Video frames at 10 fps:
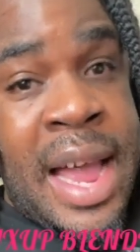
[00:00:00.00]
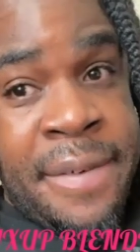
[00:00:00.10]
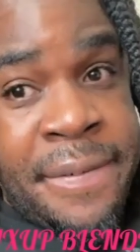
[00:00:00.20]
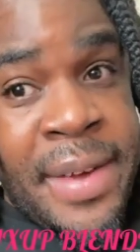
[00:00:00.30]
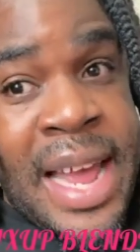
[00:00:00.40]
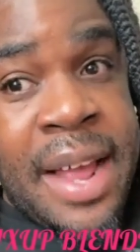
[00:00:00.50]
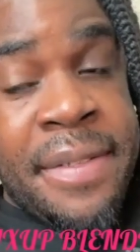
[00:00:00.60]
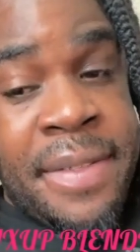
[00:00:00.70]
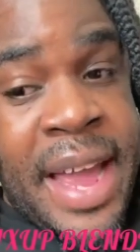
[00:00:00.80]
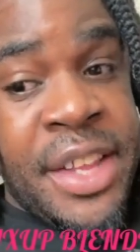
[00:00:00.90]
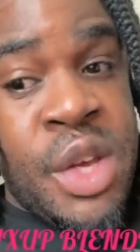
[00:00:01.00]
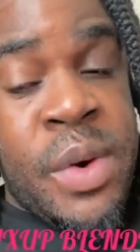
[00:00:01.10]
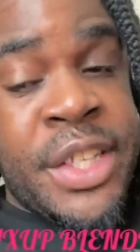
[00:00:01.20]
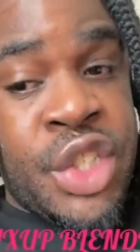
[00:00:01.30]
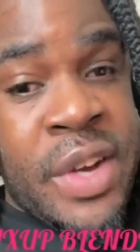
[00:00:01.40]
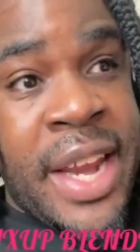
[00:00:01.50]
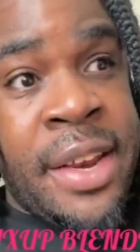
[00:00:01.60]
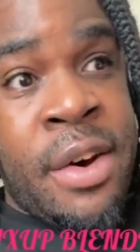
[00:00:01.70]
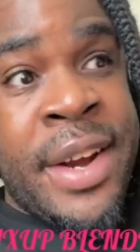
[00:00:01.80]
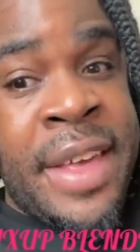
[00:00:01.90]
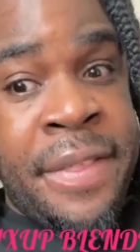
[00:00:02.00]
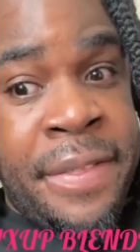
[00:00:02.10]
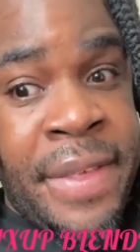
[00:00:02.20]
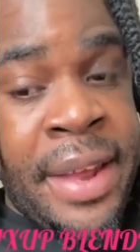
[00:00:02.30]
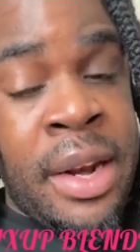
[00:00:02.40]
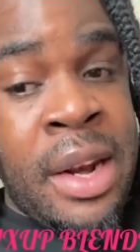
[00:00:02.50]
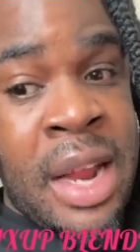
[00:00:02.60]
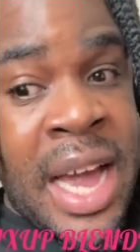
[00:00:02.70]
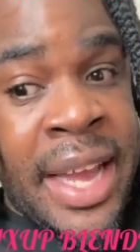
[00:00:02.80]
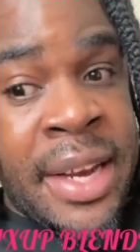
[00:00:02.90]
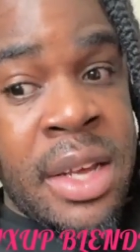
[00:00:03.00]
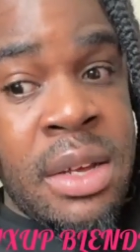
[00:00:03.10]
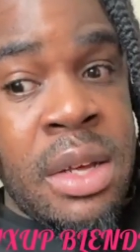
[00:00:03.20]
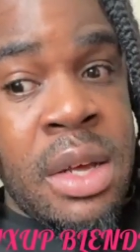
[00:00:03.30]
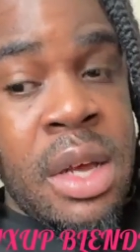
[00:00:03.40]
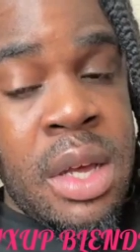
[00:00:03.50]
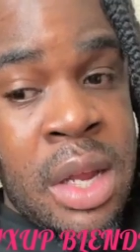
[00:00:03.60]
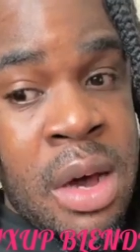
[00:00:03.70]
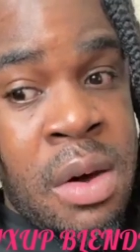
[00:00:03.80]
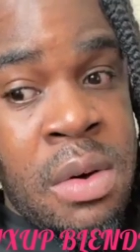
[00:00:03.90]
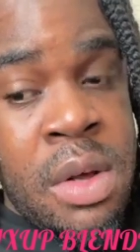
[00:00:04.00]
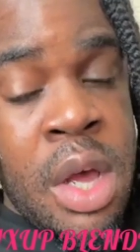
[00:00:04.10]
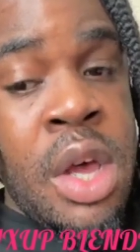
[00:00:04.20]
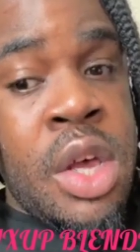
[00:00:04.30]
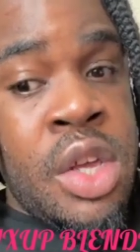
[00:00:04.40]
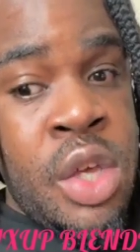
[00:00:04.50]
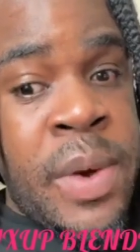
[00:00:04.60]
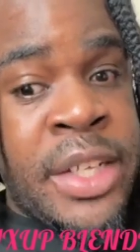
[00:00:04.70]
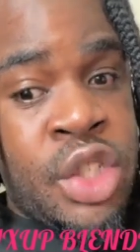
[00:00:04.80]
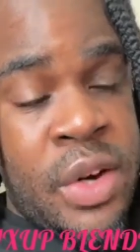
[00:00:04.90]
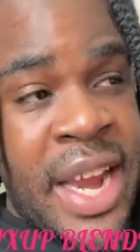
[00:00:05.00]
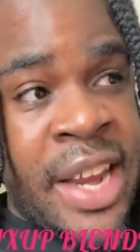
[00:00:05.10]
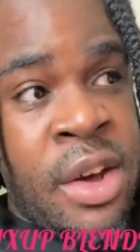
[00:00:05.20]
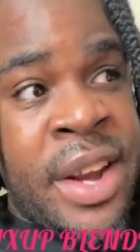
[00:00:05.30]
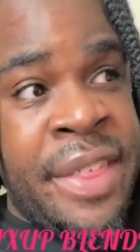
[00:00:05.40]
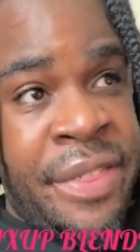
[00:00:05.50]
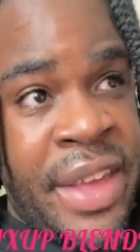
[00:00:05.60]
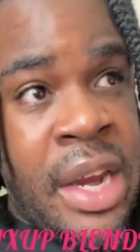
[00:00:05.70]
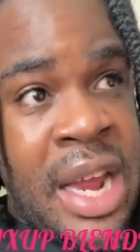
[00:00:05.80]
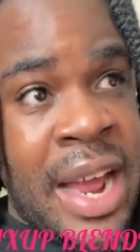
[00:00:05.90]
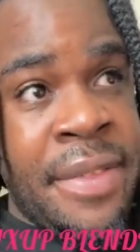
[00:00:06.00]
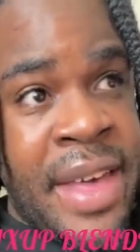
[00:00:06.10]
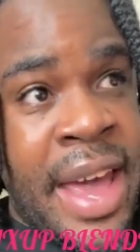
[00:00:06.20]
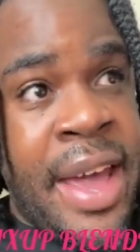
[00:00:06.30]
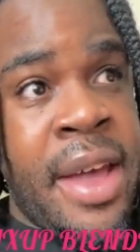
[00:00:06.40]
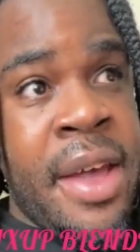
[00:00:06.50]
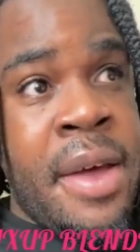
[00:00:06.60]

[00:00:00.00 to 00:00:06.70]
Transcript: I feel like then you were treading on a thin line, You were treading on a thin line there.